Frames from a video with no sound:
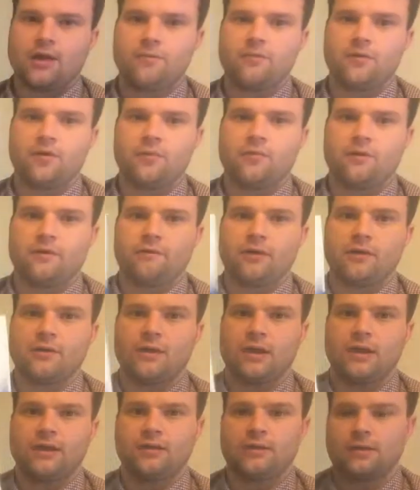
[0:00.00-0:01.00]
Computer by
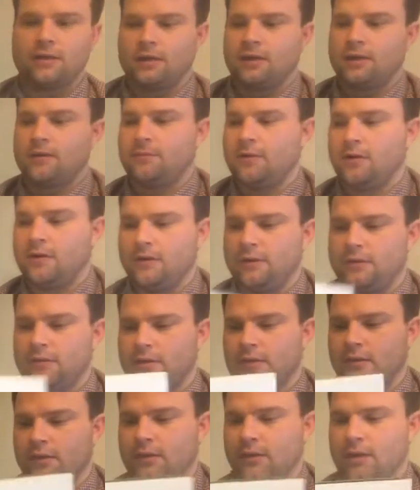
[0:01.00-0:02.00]
Radiohead. I
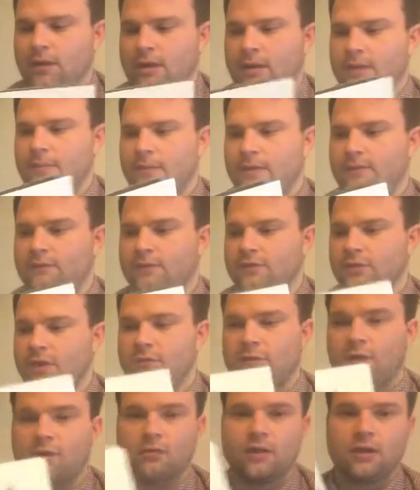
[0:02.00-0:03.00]
think if you
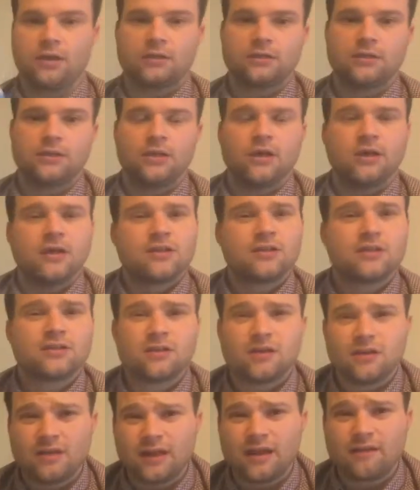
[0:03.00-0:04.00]
don't own it,
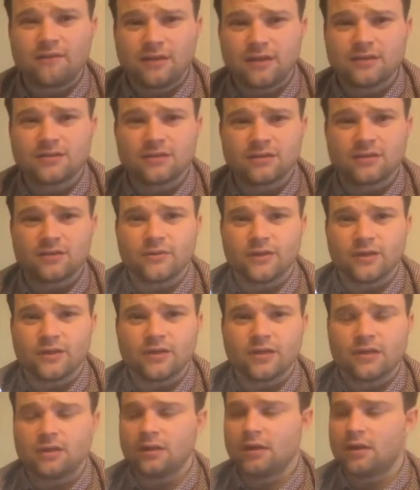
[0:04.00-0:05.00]
certainly have a listen to it.